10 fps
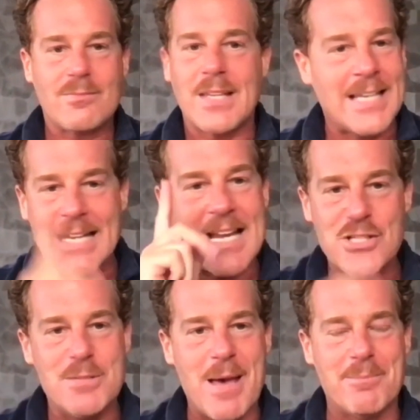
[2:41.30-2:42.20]
He hadn't
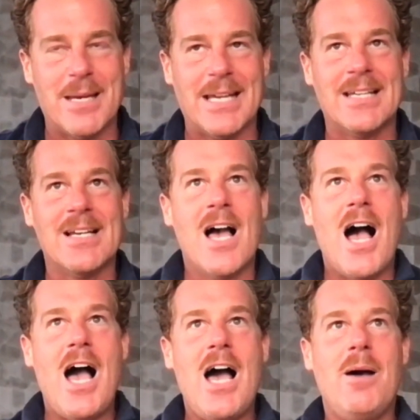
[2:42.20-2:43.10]
actually met me.
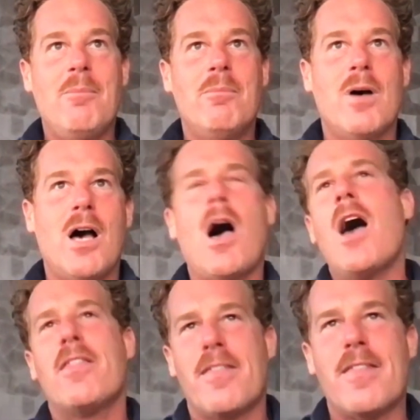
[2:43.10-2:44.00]

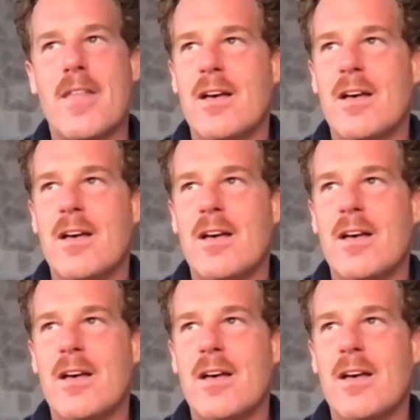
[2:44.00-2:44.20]
Other than